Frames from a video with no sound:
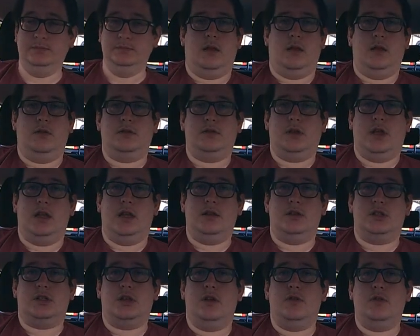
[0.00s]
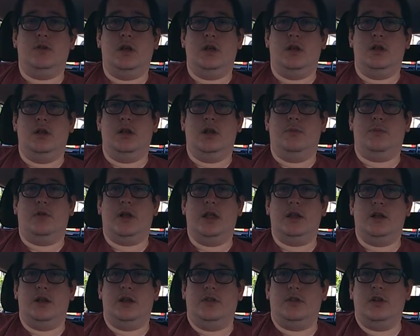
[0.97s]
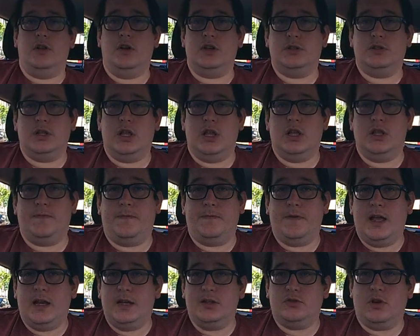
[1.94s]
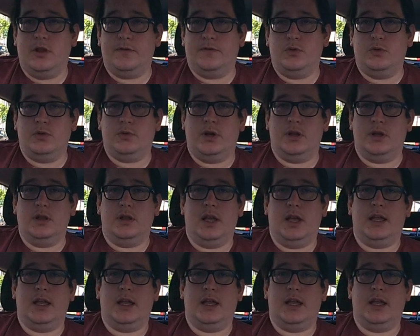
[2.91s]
Again, so number eight, another nice, fairly straightforward one.